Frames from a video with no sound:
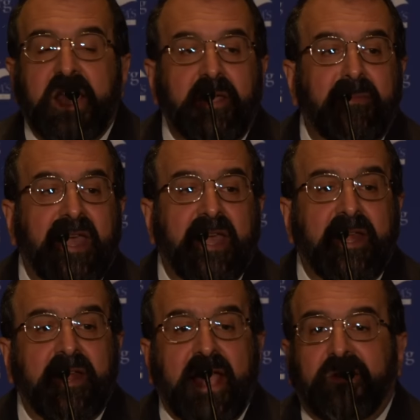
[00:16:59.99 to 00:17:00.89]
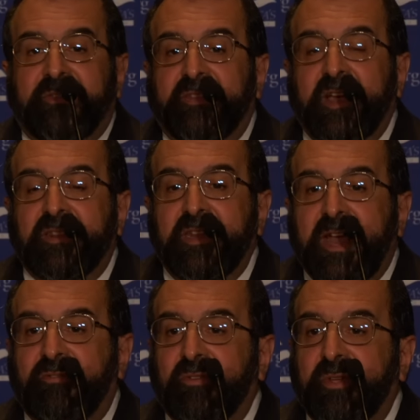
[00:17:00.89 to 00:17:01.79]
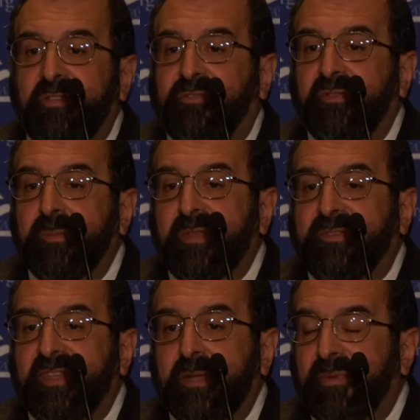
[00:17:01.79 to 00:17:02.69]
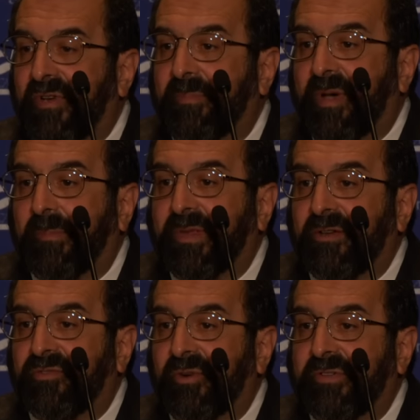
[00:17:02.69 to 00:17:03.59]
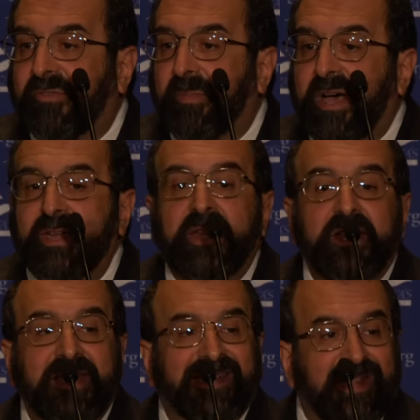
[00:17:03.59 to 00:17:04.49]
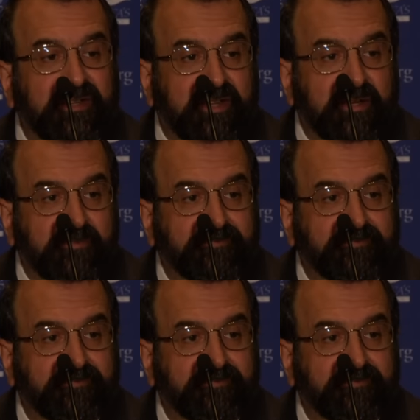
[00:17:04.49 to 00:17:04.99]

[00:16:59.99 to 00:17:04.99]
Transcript: A man outside the Natural History Museum, a very popular tourist spot in London,